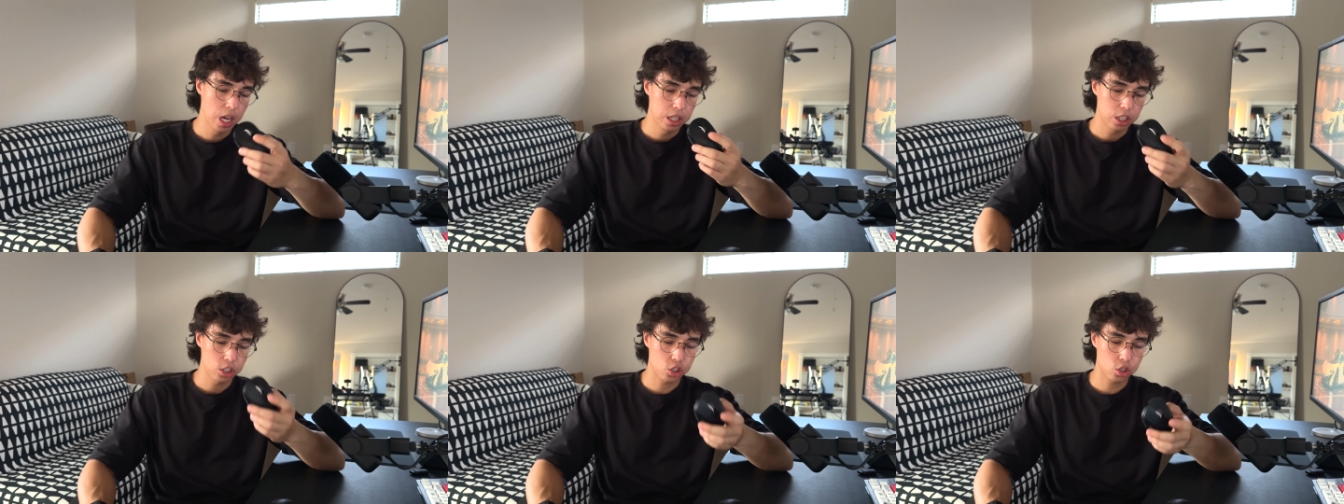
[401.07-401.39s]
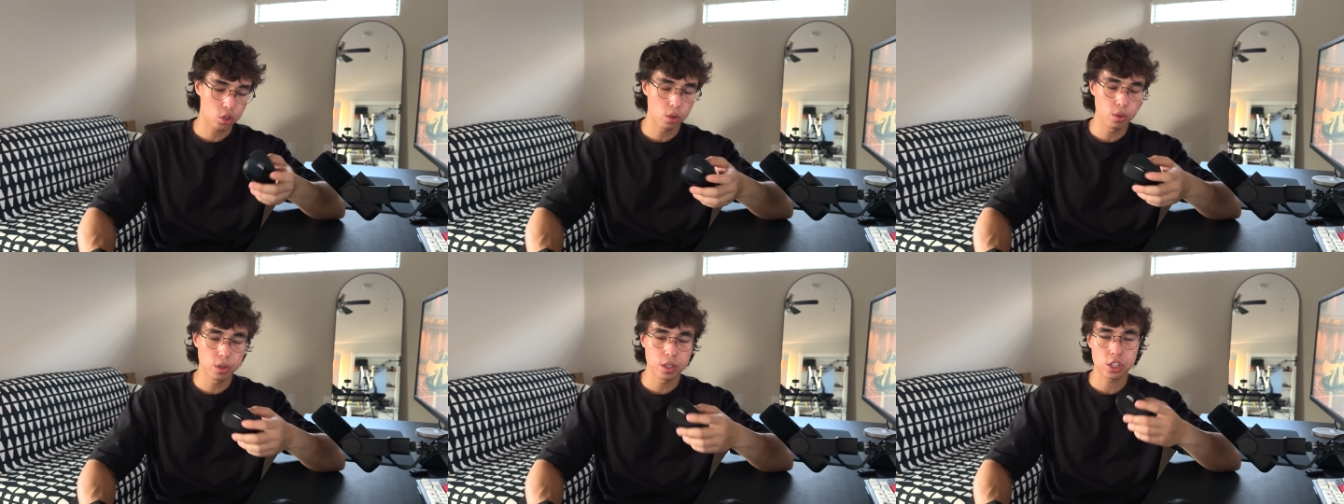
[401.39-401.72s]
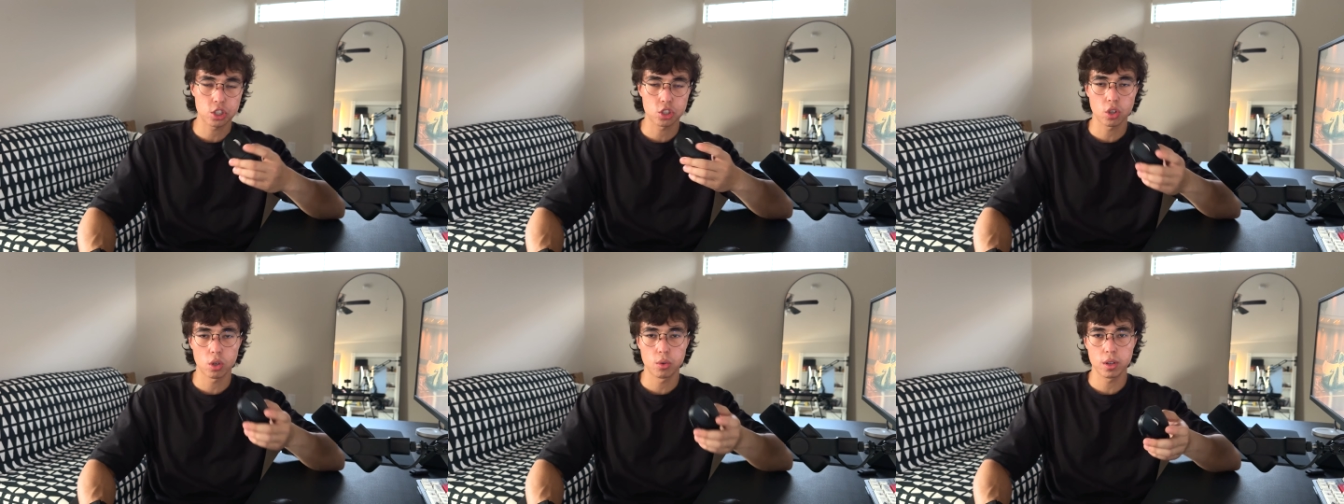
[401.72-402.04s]
The scroll wheel and
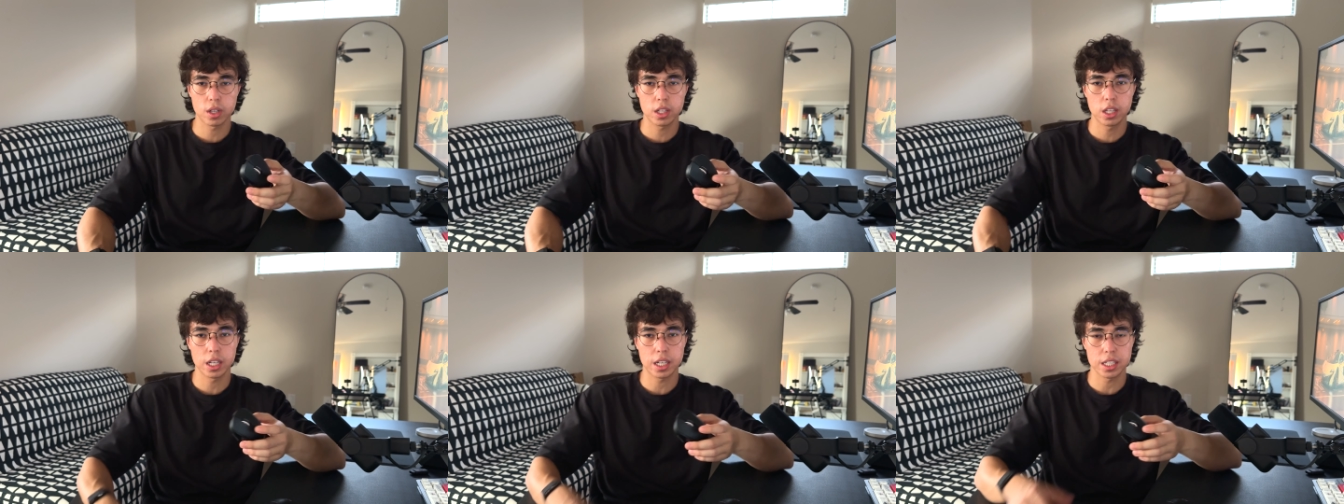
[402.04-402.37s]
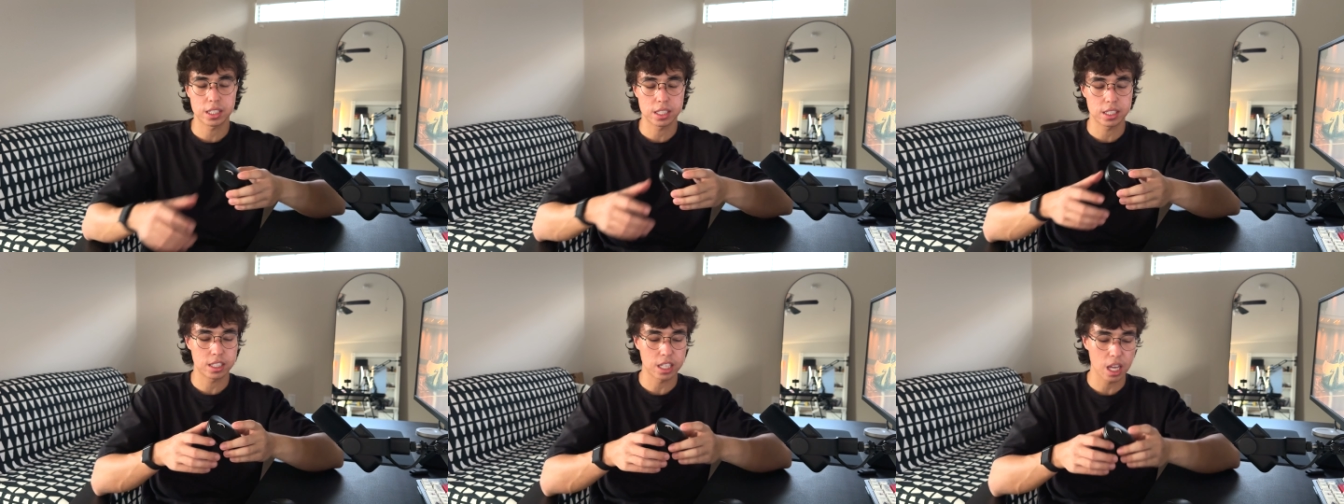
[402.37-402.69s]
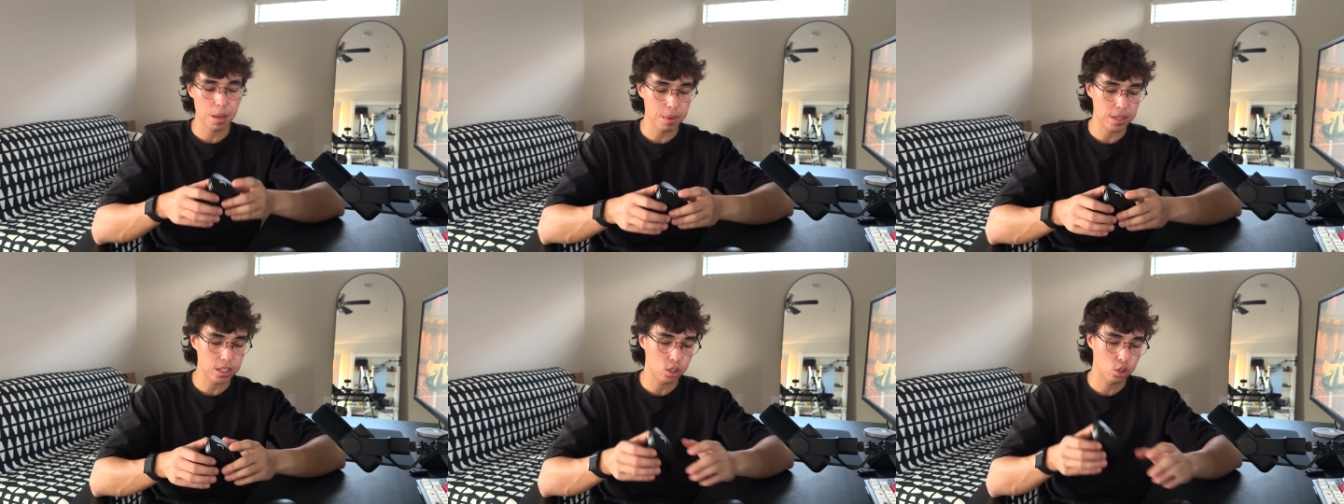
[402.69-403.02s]
the scroll wheel click is the
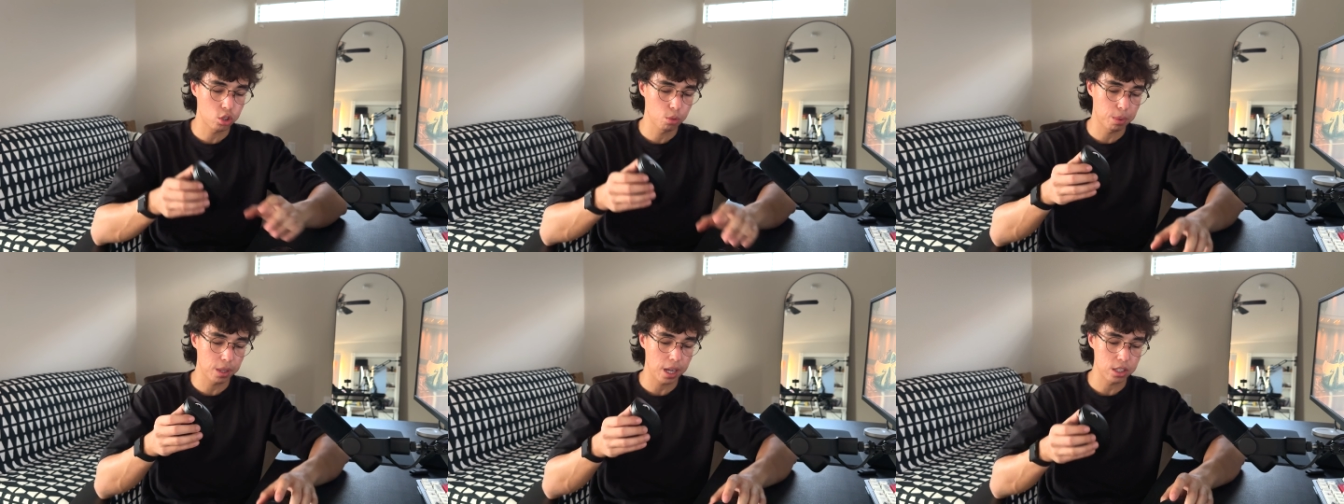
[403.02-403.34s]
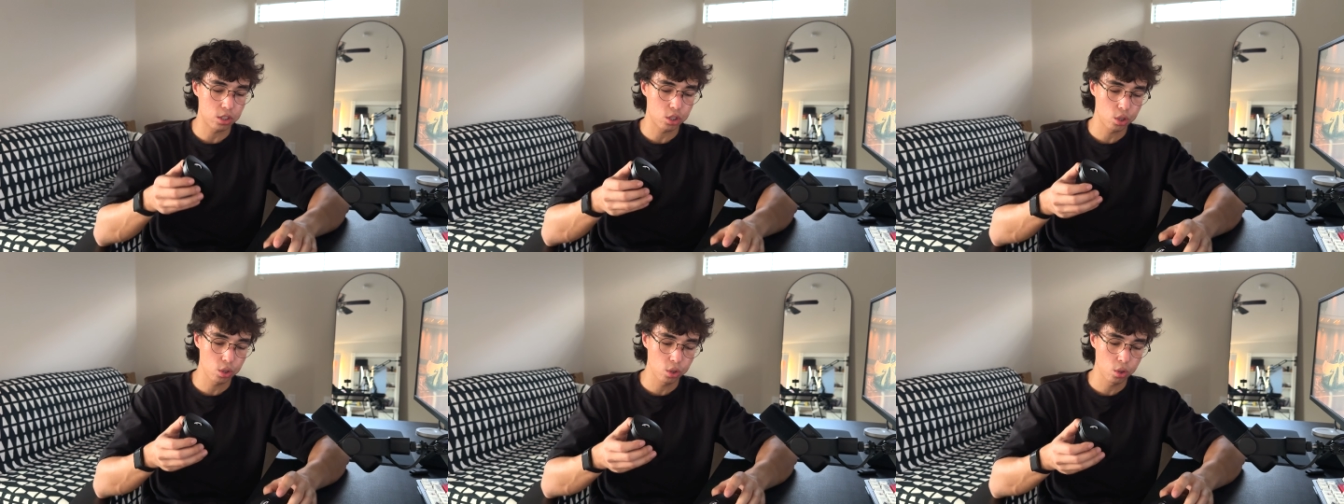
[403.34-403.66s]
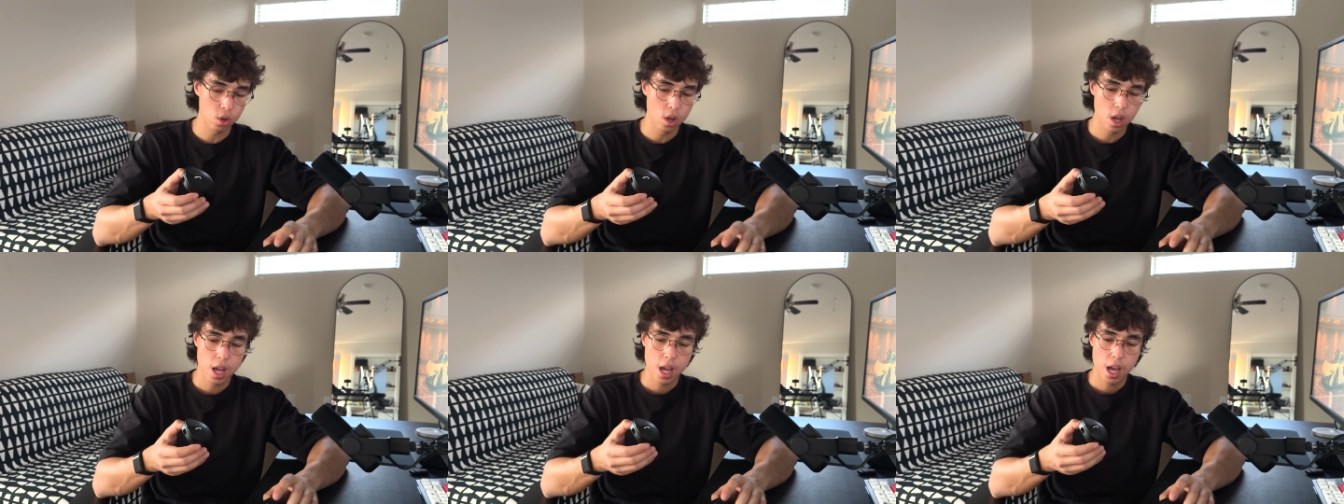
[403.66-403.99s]
same as the Superlight
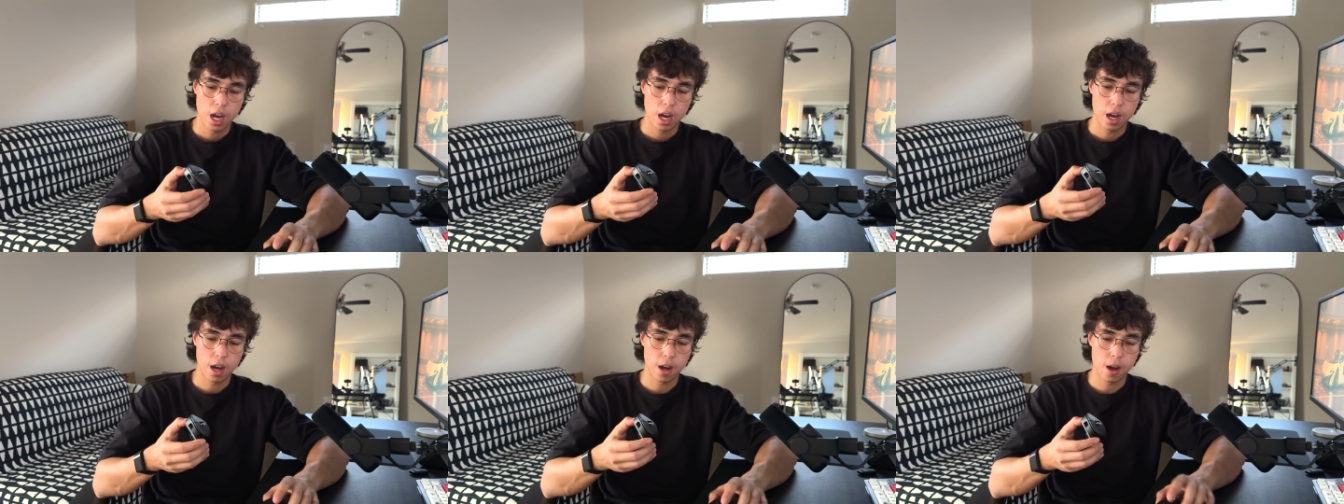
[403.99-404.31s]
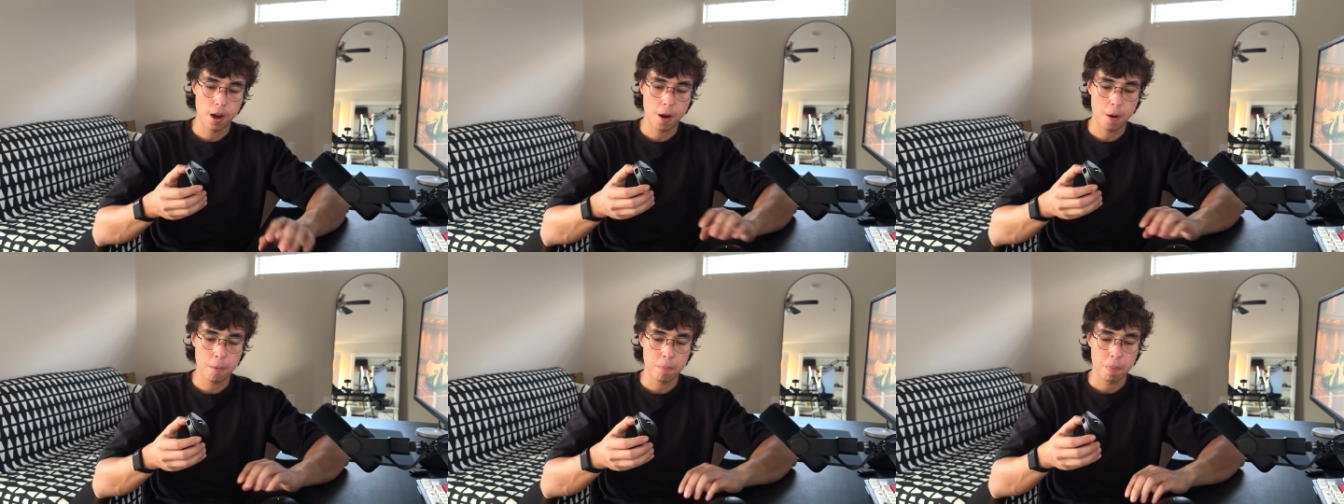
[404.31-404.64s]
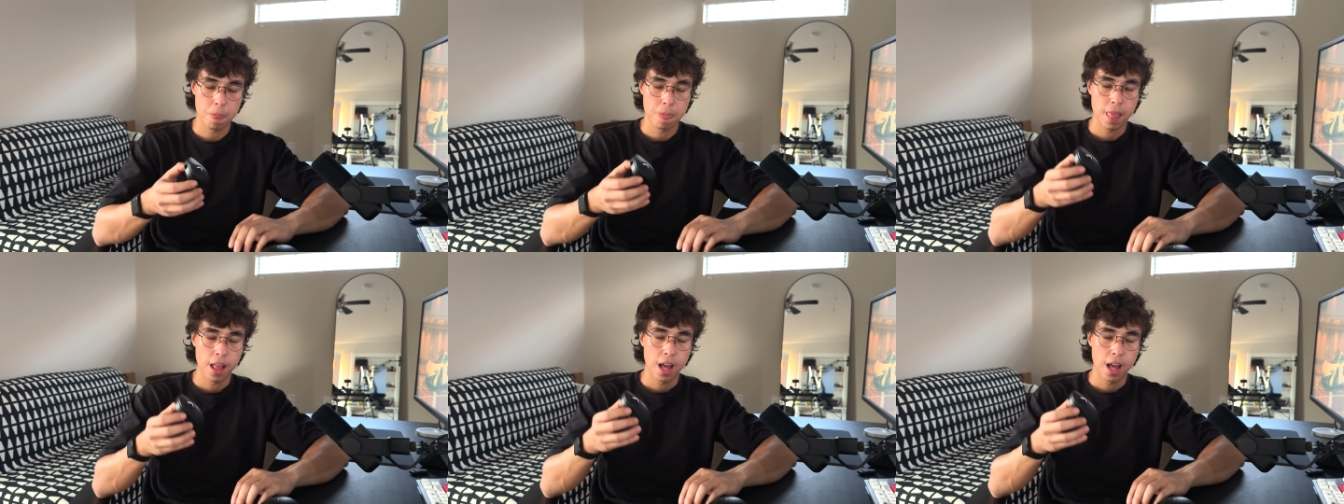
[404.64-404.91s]
2. Um,